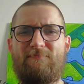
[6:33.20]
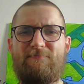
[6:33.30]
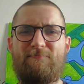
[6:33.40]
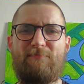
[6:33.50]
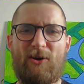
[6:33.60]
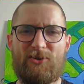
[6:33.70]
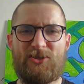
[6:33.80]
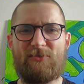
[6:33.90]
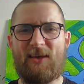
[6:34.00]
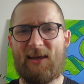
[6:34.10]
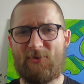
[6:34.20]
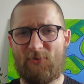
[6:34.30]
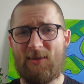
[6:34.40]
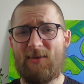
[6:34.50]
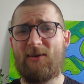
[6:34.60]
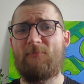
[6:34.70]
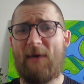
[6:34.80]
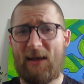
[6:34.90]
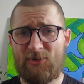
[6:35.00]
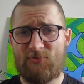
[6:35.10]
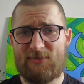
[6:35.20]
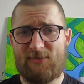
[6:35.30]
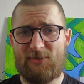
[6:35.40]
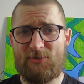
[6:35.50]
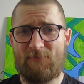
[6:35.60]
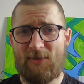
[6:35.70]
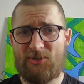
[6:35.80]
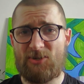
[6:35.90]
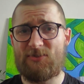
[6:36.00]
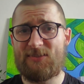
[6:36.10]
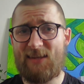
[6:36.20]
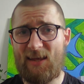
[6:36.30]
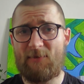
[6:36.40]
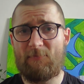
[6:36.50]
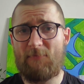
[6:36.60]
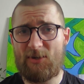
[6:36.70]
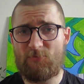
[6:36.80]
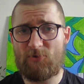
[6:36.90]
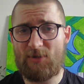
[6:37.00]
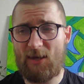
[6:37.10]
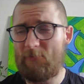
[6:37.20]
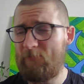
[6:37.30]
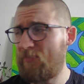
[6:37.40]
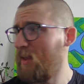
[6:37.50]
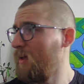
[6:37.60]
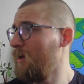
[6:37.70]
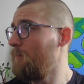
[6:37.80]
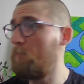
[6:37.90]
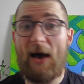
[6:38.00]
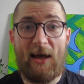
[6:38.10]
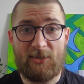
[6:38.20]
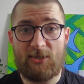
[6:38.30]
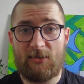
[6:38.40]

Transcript: partially agree. Back translation flashcards take much more time, but